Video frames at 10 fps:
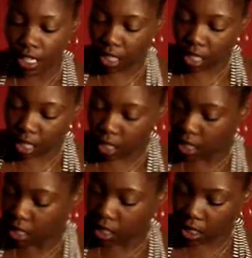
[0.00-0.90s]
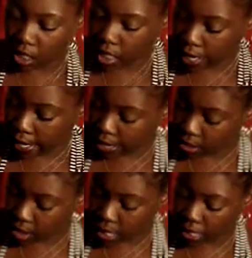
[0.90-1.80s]
and it
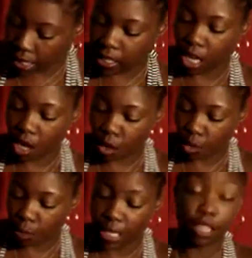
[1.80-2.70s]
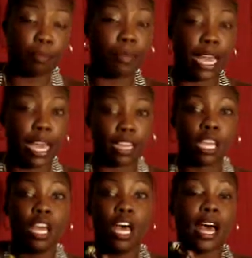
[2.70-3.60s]
has a comb in the back.
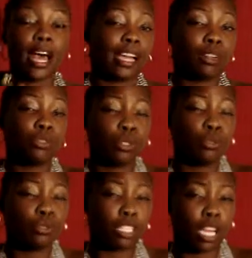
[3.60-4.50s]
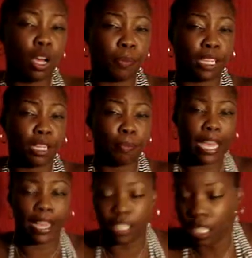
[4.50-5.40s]
I don't use the comb in the
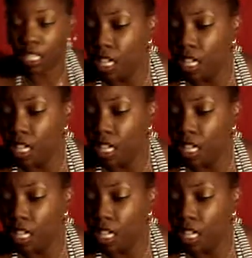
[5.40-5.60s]
back